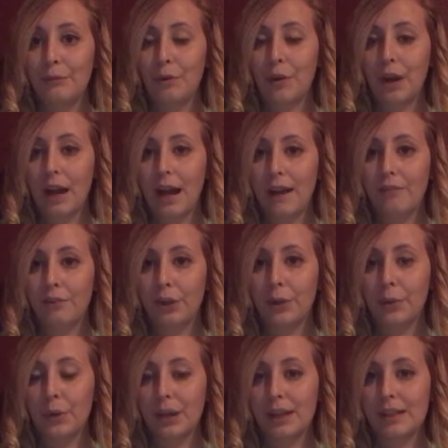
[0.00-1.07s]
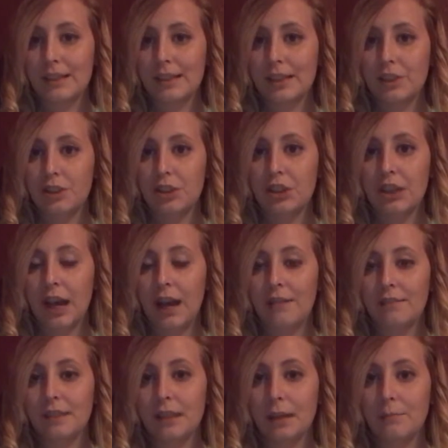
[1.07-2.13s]
for every organization to
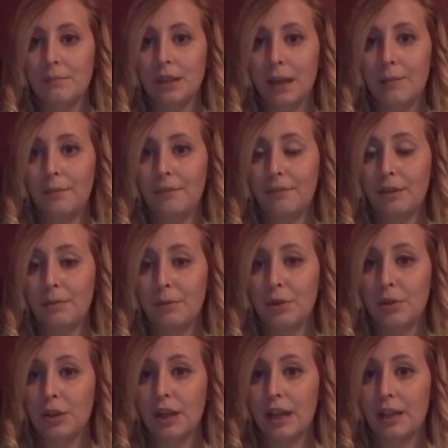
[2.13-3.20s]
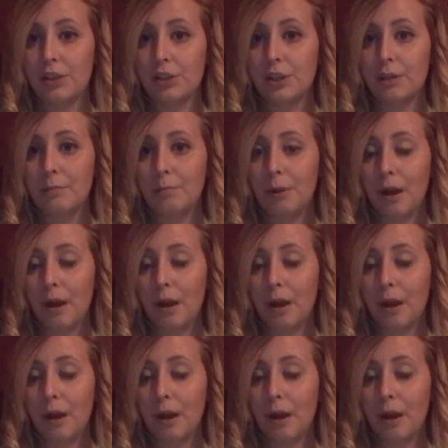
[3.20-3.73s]
have some type of communication